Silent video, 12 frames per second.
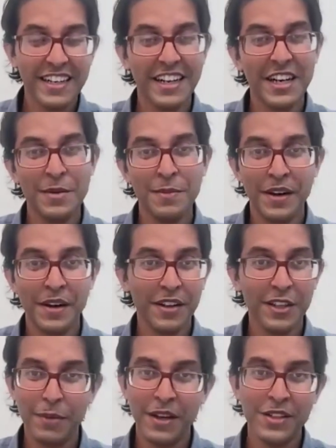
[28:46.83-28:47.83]
But it all
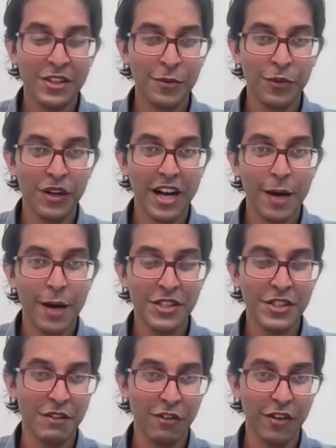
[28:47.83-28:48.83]
depends on what
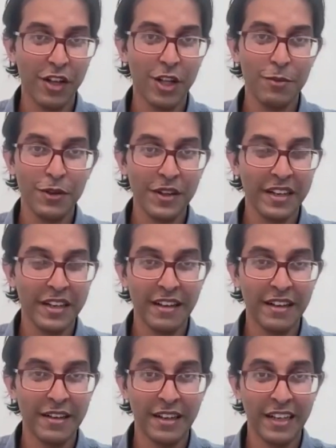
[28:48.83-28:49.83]
options you have available
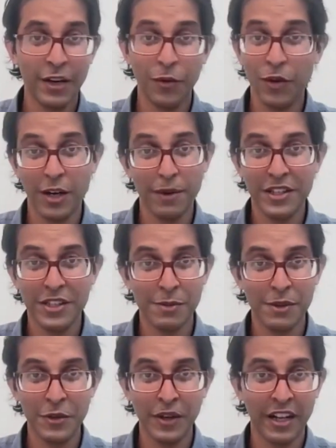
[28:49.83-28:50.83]
and kind of what your patient's
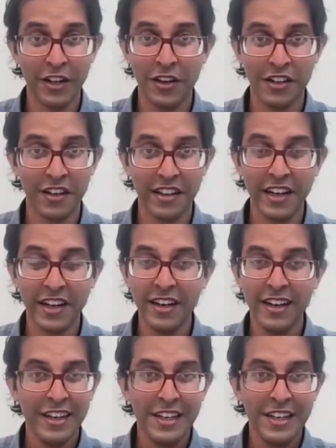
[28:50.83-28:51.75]
been doing, how long they're there.